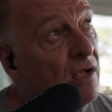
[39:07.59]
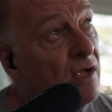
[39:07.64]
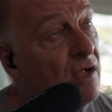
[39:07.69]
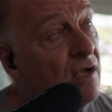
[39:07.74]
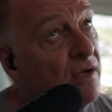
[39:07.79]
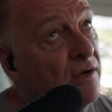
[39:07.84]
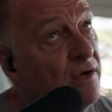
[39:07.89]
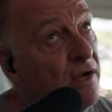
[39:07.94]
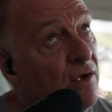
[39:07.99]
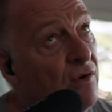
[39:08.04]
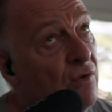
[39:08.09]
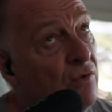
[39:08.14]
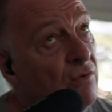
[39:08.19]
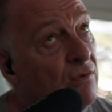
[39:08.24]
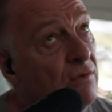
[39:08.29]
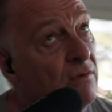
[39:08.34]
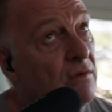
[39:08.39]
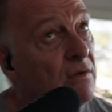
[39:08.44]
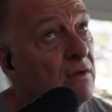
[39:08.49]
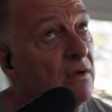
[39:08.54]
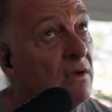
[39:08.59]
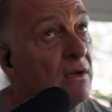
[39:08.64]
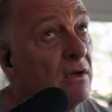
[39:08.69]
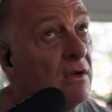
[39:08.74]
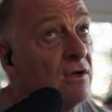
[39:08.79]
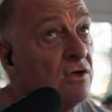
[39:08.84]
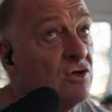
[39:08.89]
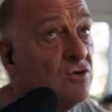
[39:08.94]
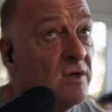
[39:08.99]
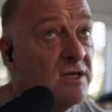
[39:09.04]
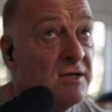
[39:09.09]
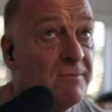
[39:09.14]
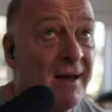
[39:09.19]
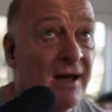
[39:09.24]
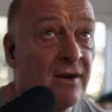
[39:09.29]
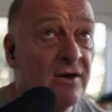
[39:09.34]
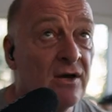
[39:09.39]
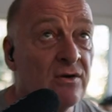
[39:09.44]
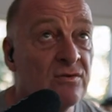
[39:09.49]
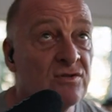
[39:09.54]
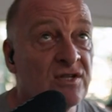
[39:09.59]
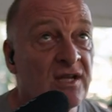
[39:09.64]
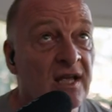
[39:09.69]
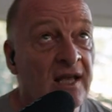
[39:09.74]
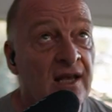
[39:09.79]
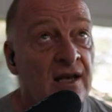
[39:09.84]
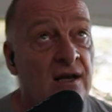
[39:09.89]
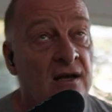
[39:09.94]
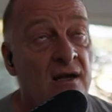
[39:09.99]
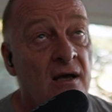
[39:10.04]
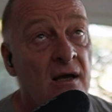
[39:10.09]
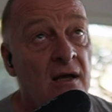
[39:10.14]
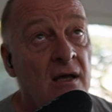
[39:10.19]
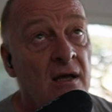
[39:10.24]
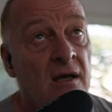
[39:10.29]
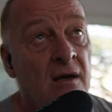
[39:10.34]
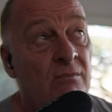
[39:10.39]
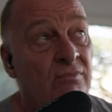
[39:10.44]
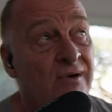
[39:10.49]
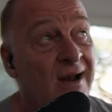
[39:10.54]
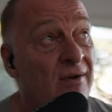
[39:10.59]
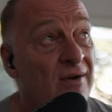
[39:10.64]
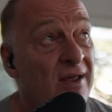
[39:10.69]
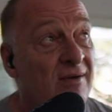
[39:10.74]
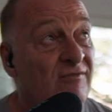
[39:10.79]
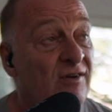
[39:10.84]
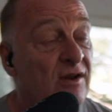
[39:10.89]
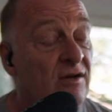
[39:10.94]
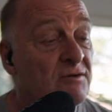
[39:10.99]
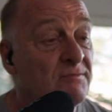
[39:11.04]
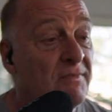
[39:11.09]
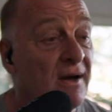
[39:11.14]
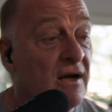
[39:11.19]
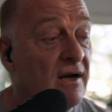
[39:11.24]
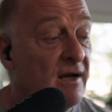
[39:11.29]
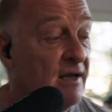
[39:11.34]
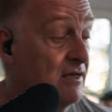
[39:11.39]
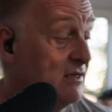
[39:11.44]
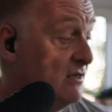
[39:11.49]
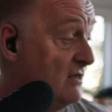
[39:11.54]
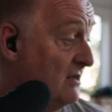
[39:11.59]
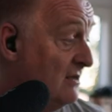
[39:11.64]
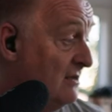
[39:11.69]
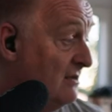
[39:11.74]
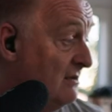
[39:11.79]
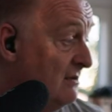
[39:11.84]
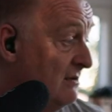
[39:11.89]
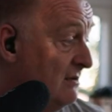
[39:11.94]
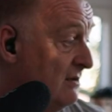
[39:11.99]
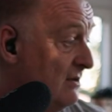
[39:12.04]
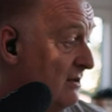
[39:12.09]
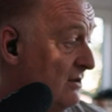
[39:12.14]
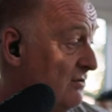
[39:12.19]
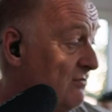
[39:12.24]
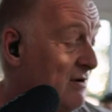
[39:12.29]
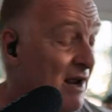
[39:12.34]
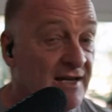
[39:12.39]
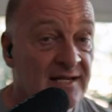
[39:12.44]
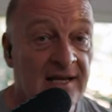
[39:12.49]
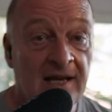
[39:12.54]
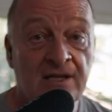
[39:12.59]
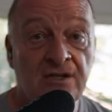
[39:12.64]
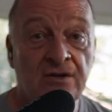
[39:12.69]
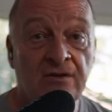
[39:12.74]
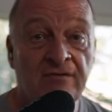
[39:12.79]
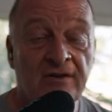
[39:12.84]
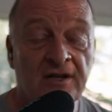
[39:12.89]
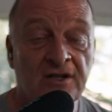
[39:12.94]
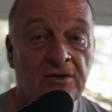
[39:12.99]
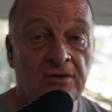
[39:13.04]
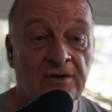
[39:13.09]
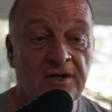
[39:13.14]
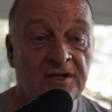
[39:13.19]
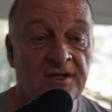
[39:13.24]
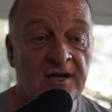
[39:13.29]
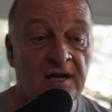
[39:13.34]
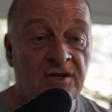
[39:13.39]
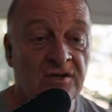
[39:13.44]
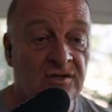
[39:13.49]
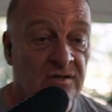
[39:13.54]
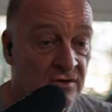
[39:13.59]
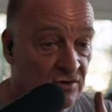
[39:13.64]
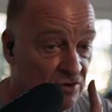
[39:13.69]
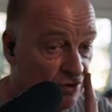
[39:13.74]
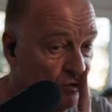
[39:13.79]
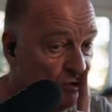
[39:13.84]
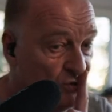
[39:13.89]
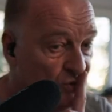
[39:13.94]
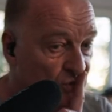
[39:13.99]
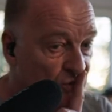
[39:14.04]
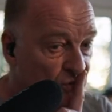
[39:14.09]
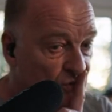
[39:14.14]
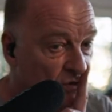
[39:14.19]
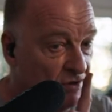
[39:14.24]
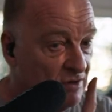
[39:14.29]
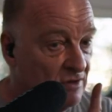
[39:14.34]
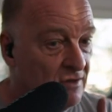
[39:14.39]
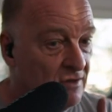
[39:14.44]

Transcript: No £20 notes in brown envelopes behind the radiator of Victoria Station. Shh.